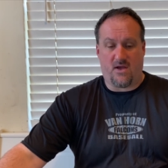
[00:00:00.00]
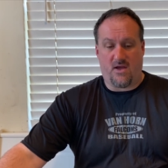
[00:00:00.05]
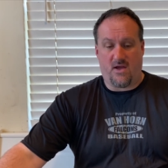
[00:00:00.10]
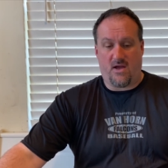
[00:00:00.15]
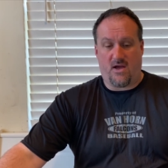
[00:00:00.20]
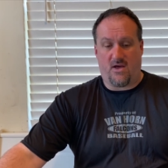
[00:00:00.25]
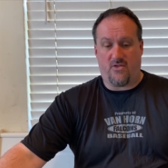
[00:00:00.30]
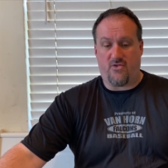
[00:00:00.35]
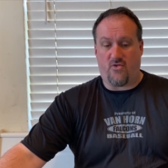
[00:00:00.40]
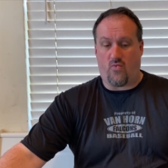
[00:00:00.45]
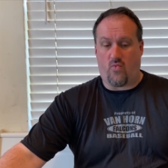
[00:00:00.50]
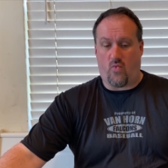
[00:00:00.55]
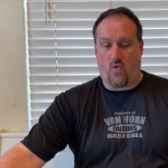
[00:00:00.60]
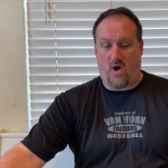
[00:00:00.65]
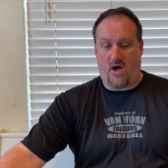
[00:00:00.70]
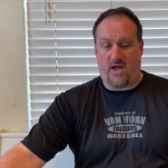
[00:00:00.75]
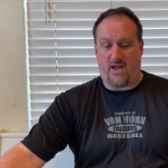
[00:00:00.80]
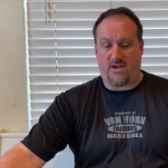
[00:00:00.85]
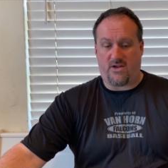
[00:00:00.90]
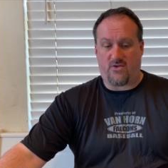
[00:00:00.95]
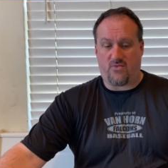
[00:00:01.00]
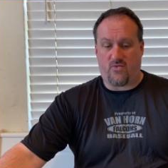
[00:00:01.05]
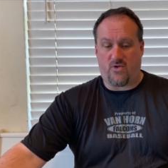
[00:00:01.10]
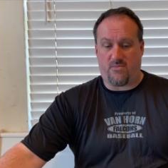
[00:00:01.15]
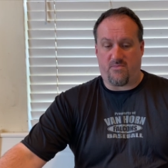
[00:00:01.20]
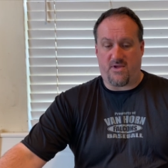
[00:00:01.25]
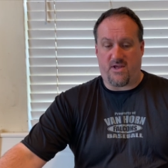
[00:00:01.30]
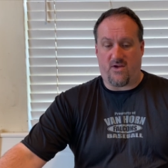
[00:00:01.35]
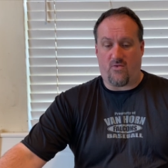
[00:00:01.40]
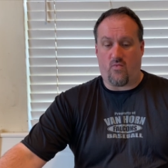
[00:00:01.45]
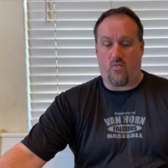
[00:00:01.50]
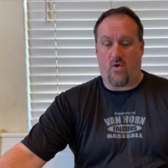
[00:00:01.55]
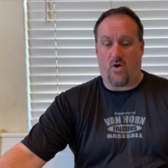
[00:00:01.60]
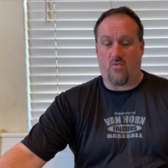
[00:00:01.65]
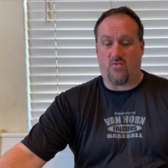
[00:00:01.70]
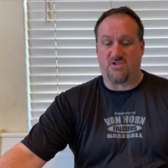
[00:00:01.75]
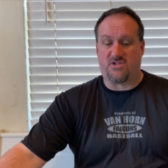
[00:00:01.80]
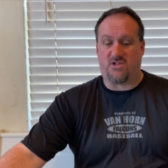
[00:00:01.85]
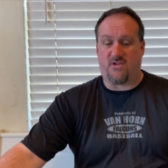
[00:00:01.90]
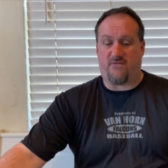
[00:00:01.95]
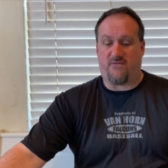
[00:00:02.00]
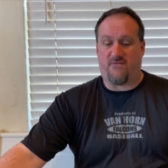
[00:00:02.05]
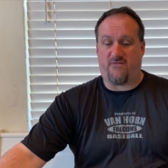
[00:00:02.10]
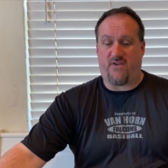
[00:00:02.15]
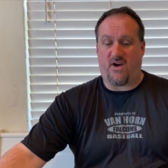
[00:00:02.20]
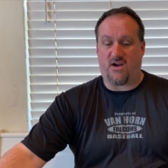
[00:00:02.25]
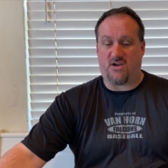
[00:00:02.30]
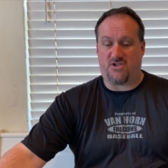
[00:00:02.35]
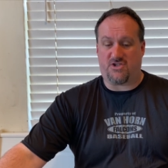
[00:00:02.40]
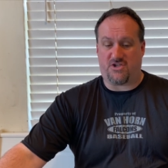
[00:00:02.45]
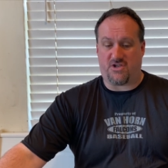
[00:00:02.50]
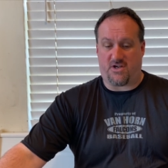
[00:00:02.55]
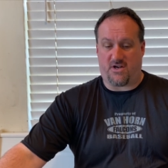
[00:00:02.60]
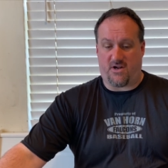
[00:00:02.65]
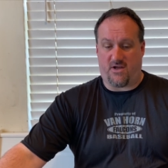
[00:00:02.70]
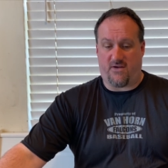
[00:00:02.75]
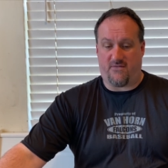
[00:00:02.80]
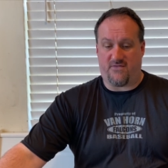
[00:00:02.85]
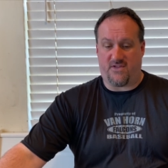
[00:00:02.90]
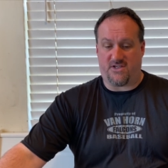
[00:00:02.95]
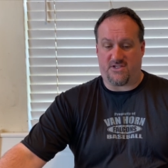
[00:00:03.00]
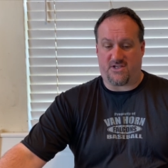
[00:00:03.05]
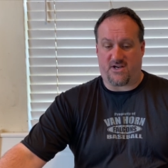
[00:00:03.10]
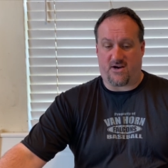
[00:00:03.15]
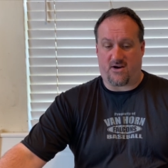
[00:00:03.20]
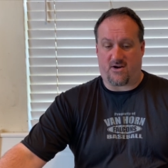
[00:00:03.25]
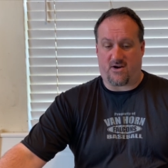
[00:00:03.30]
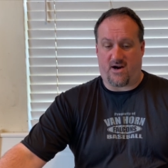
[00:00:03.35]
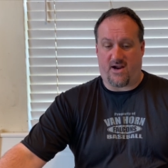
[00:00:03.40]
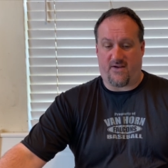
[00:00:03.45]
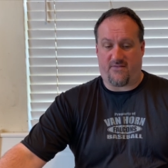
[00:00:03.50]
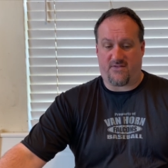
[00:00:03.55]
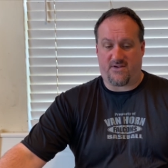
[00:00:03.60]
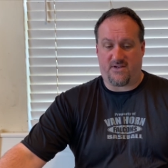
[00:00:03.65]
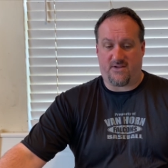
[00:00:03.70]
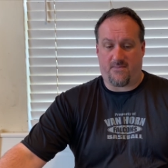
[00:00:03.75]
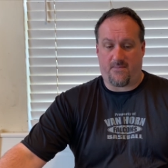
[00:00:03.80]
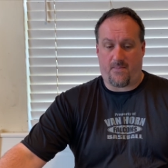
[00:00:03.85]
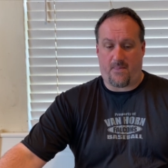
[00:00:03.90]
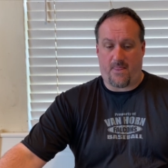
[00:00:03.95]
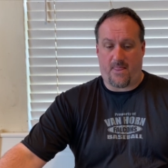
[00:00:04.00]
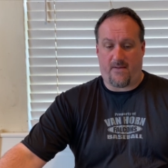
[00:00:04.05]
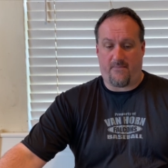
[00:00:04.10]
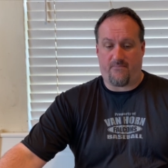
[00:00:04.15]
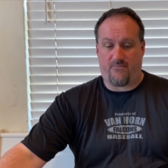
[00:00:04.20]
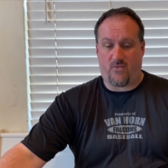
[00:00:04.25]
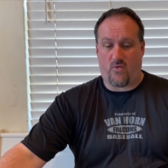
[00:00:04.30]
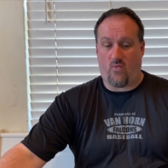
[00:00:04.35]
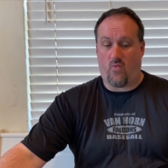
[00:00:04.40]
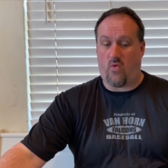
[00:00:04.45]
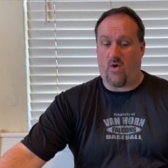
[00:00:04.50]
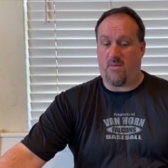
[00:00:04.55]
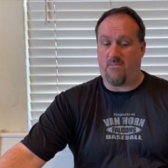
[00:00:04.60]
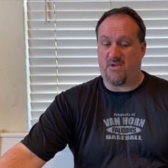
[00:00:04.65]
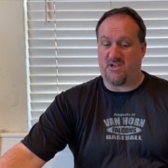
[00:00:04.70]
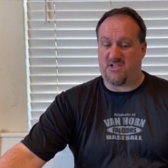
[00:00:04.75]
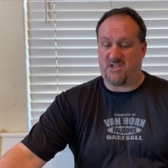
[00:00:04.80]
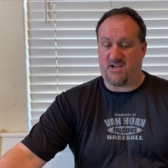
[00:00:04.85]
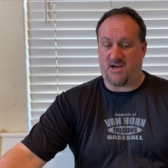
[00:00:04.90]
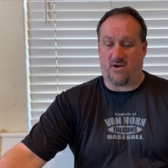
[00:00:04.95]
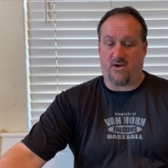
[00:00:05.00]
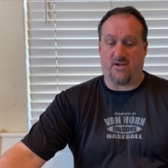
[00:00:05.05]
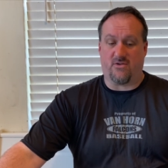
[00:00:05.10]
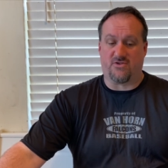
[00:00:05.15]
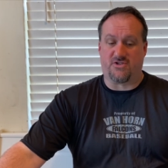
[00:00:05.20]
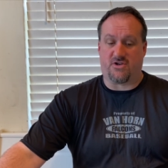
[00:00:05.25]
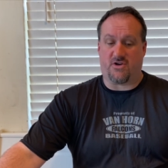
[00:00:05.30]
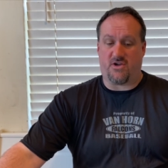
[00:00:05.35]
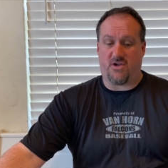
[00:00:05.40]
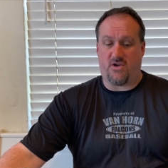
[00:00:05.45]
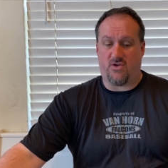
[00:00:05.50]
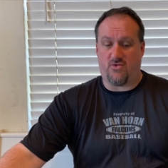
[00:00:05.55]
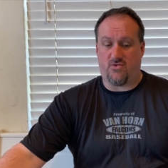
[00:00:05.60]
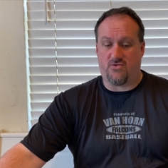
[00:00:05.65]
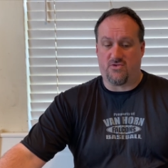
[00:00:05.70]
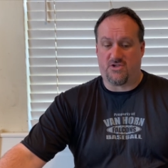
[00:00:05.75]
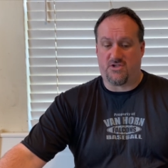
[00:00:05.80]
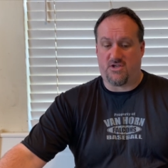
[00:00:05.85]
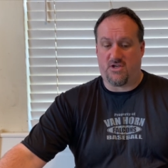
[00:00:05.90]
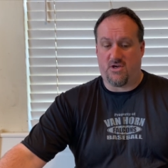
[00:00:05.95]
The what would be, what was the function of this aircraft? What materials are used?